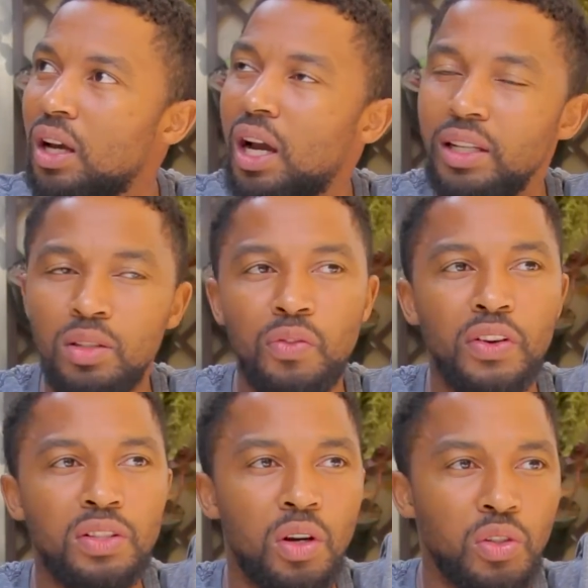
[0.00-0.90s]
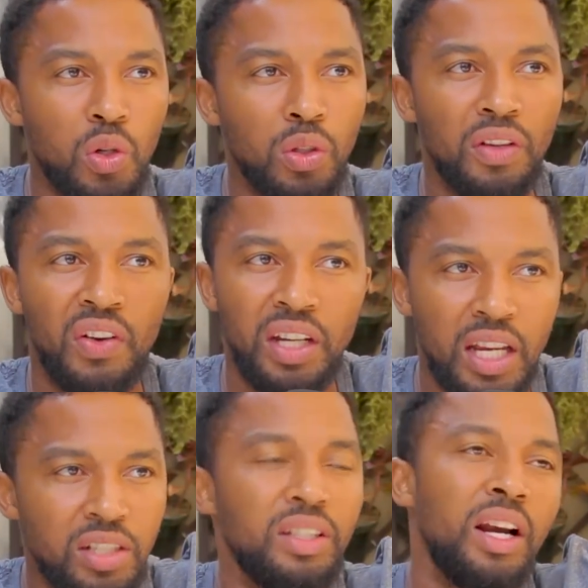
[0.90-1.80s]
I need to first control the
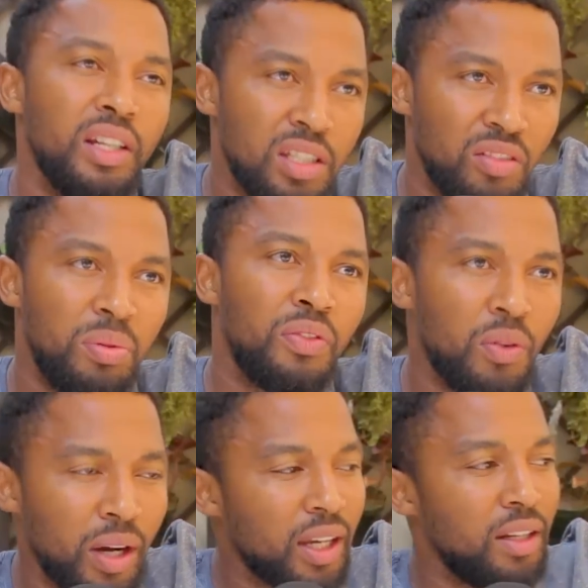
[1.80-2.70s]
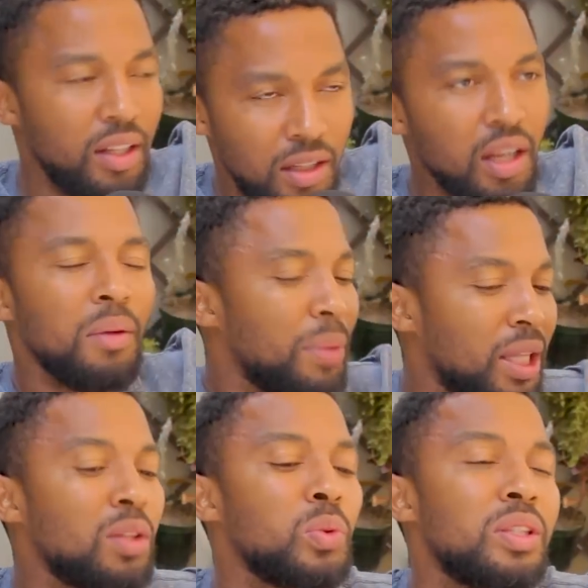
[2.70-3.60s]
financial narrative before I can end. But
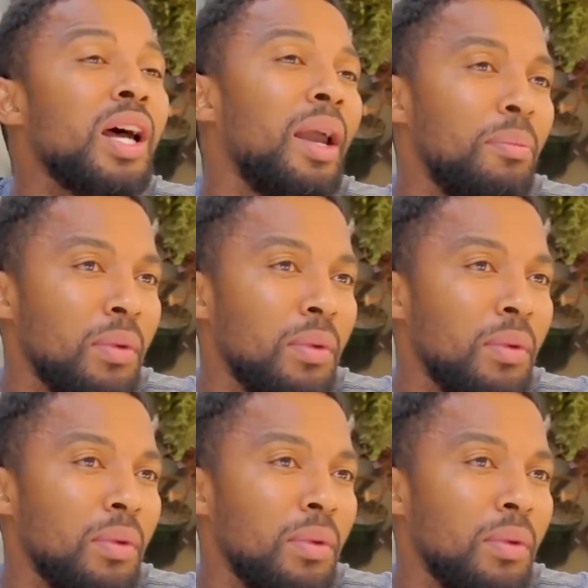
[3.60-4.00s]
that's with time.